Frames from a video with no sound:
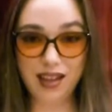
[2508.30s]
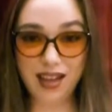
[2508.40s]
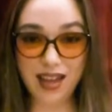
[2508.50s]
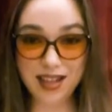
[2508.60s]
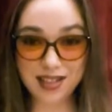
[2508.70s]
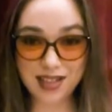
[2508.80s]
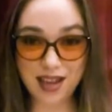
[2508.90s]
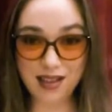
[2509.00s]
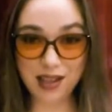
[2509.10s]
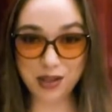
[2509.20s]
He
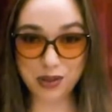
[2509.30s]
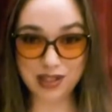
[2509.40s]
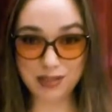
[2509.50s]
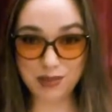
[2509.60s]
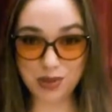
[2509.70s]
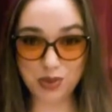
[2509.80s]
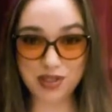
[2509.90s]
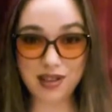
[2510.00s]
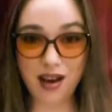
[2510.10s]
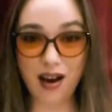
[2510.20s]
said that Christmas
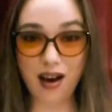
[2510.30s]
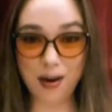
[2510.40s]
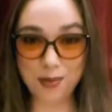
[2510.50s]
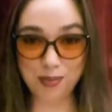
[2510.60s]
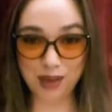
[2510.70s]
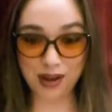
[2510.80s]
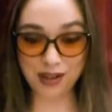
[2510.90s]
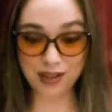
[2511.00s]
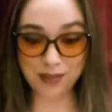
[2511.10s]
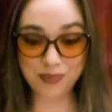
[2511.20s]
was a
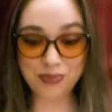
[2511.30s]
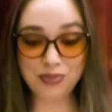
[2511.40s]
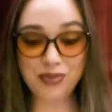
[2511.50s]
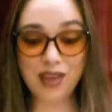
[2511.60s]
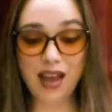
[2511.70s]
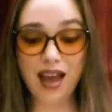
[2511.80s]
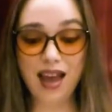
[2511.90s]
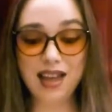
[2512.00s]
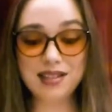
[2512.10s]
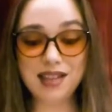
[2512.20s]
humbug.
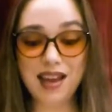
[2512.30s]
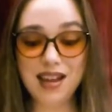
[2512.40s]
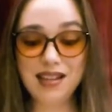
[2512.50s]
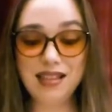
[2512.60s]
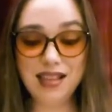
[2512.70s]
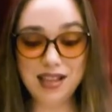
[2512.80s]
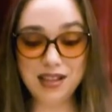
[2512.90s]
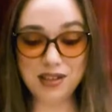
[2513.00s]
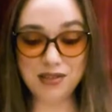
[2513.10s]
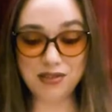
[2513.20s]
As I
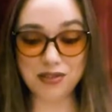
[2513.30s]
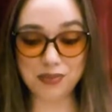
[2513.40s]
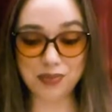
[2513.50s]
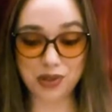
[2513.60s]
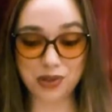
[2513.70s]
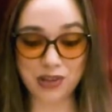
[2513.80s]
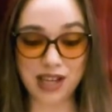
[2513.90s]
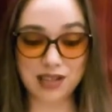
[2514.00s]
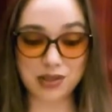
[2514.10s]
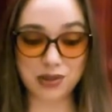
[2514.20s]
live,
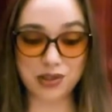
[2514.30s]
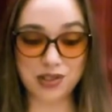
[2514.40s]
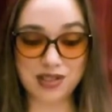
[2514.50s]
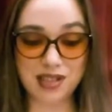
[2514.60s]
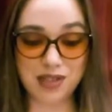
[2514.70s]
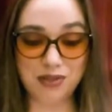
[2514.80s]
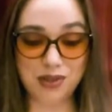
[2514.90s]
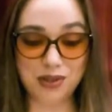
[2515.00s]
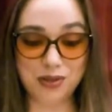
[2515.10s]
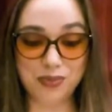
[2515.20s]
cried Scrooge's
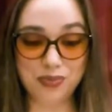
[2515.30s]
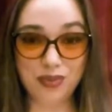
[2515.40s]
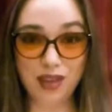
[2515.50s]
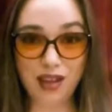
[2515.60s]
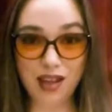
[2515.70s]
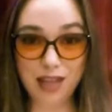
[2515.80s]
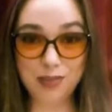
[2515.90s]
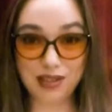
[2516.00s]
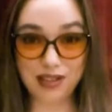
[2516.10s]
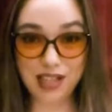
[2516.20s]
nephew. He
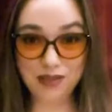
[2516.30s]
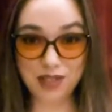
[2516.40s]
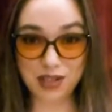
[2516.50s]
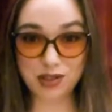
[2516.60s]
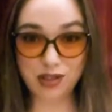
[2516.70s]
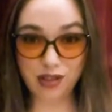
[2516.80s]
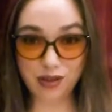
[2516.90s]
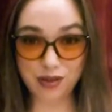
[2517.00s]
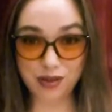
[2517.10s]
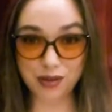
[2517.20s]
believed it
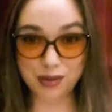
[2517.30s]
too.